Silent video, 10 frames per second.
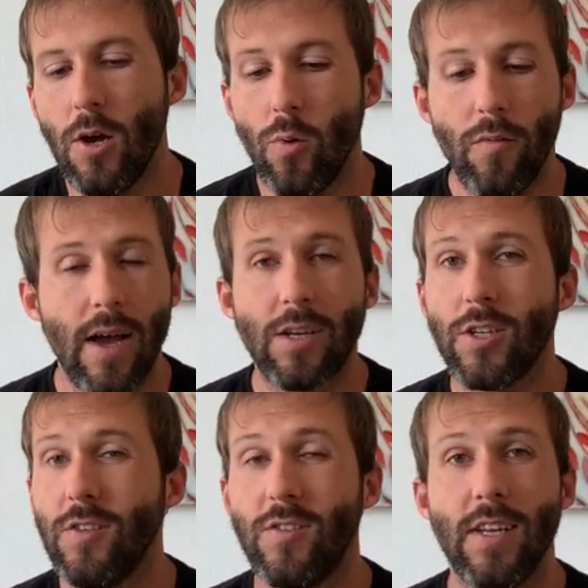We've
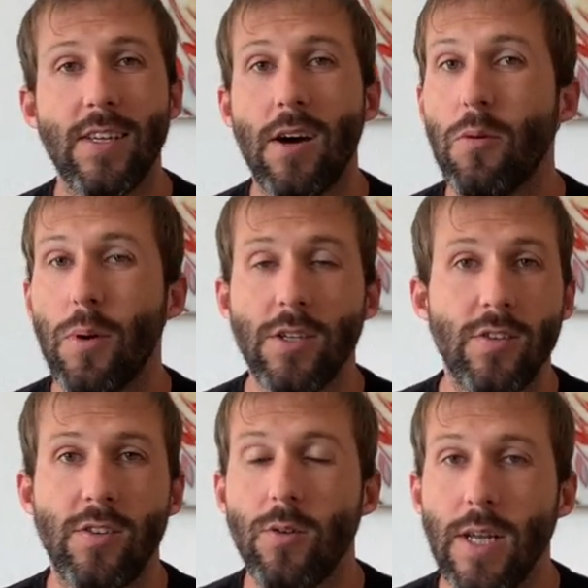actually sent out a bunch
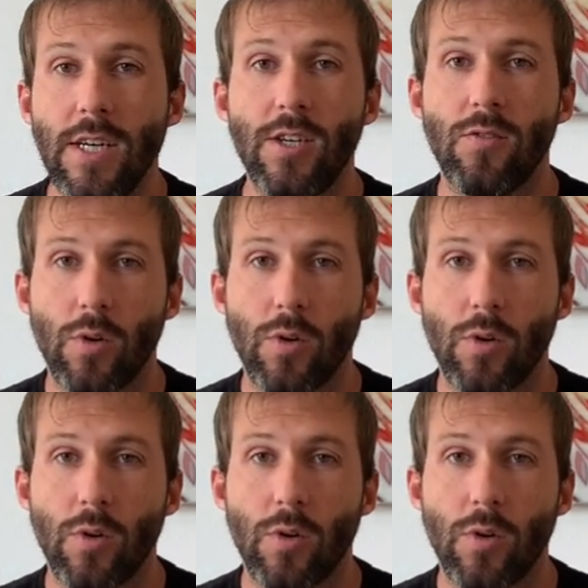of donations